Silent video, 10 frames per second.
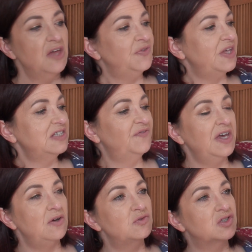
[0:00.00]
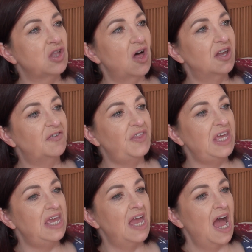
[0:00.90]
This feels like
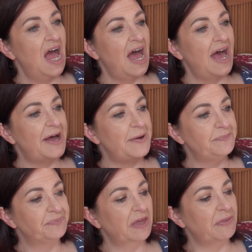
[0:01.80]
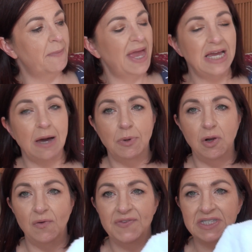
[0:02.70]
the makeup
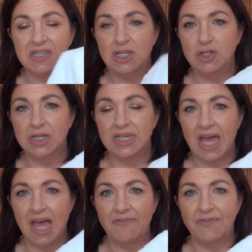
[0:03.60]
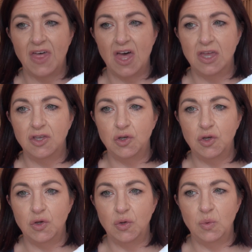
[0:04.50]
cloths that you can get that
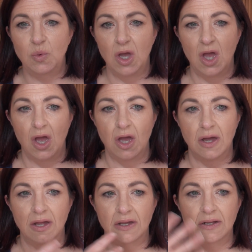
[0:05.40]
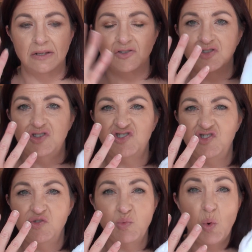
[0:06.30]
you used to
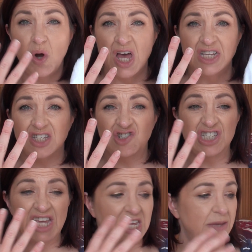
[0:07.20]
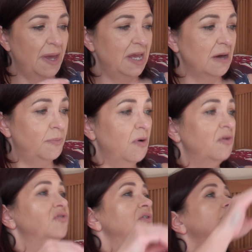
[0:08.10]
use water to just take your makeup off.